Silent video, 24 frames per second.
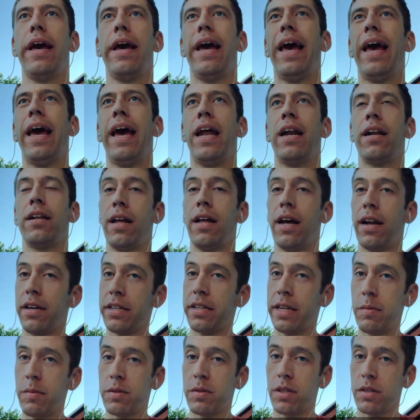and a lot of
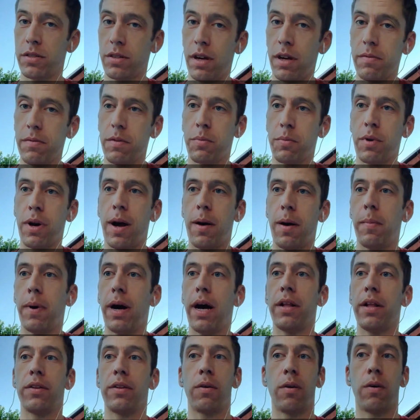times they'll solve the problem
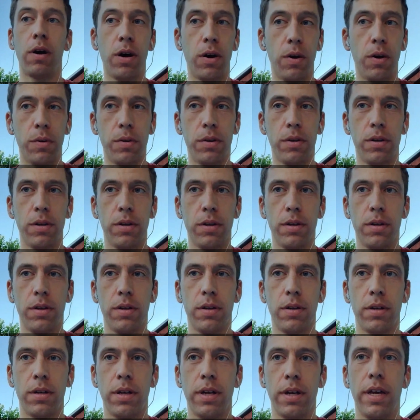on their own,
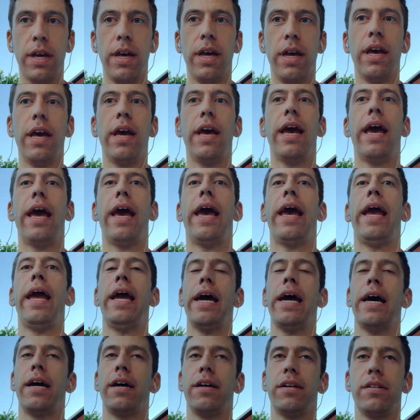
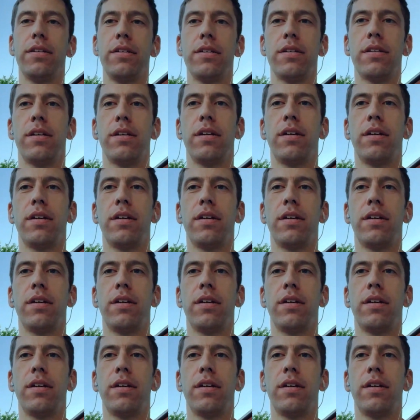and